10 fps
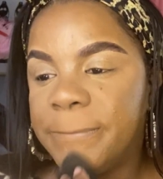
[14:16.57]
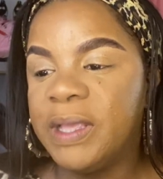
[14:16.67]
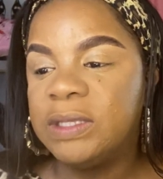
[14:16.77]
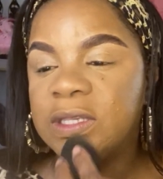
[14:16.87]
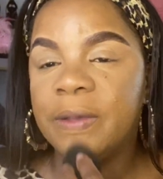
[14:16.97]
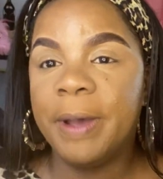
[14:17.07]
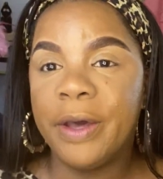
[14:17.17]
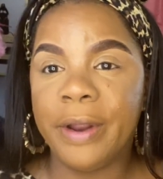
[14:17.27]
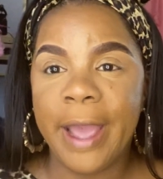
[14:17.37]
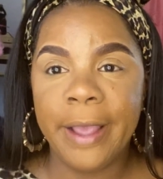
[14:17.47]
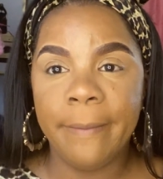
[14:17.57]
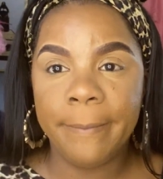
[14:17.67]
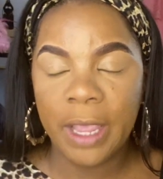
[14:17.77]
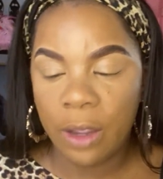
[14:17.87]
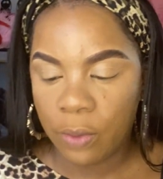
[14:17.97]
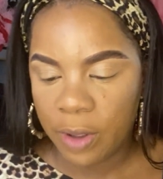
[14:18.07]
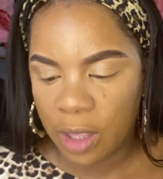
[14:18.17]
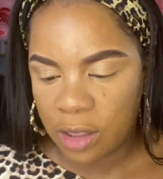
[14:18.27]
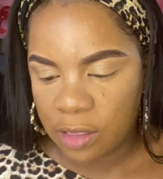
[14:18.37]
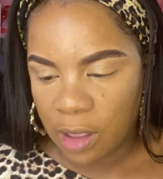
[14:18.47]
This is a powder I can bake
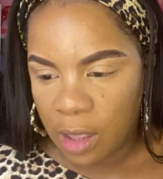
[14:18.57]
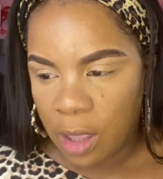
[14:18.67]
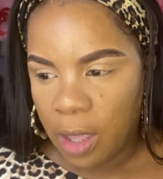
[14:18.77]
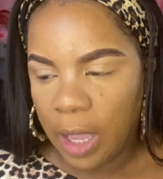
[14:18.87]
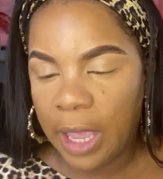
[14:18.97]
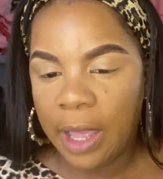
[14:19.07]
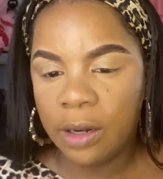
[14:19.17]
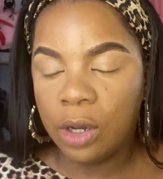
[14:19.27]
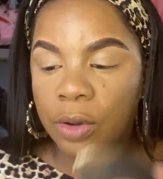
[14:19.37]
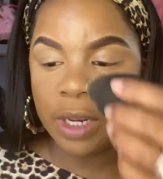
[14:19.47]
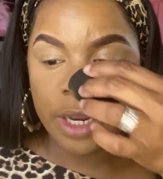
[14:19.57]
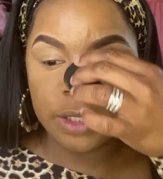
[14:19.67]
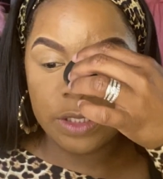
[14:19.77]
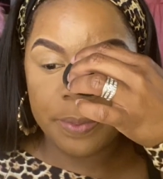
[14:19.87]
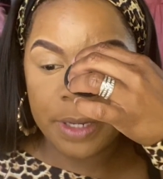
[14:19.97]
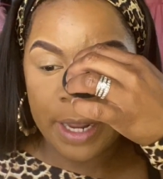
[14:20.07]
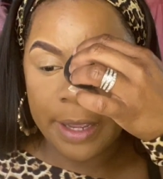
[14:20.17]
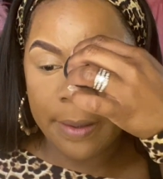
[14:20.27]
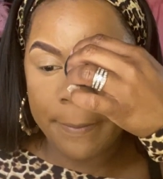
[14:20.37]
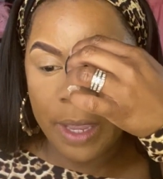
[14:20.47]
with, and Coty Airspun, I
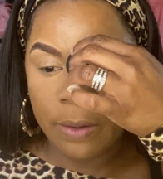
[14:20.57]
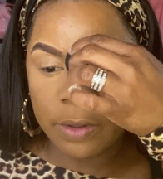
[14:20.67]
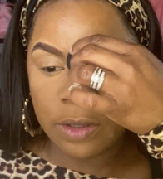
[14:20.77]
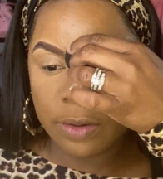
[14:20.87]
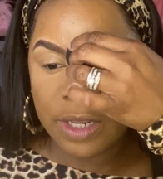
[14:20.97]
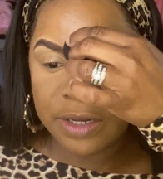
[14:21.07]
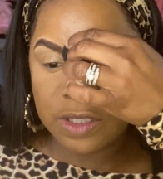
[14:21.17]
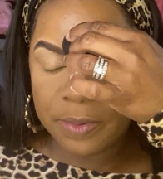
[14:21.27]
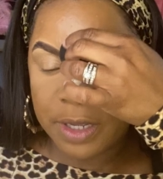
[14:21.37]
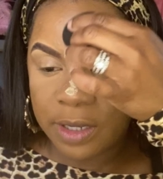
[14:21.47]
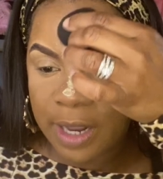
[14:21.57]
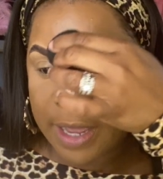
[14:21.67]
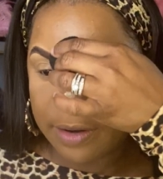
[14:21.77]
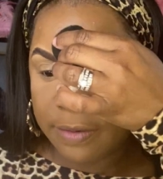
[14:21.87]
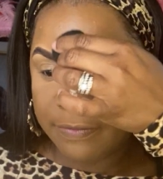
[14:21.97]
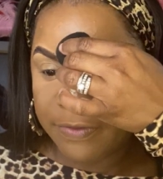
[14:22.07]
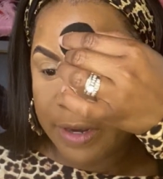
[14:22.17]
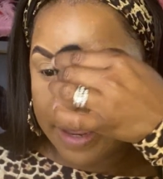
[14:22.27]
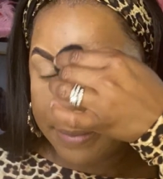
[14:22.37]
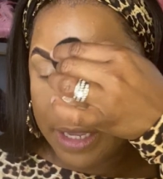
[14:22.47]
can bake with Coty Airspun. I didn't feel
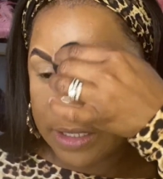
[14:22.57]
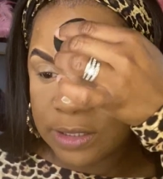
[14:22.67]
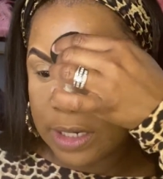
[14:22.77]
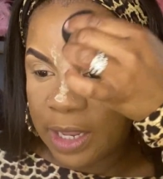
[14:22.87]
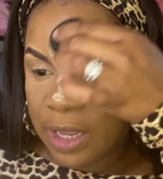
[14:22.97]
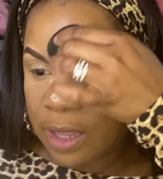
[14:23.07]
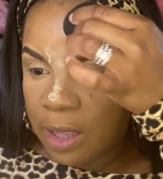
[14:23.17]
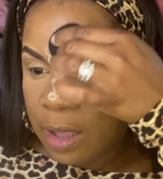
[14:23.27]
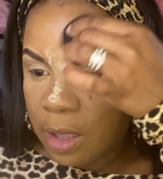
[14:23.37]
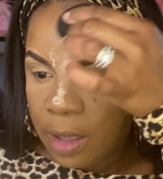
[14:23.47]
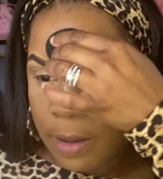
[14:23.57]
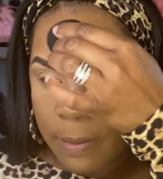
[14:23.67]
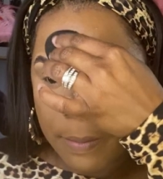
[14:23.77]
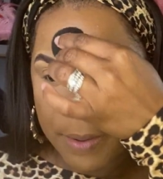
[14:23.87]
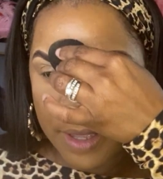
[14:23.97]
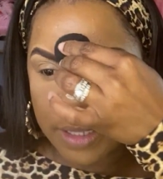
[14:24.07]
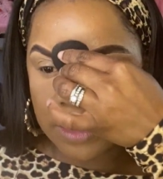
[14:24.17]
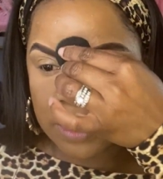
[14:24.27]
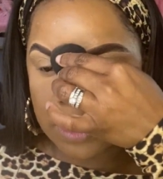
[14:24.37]
like baking today, but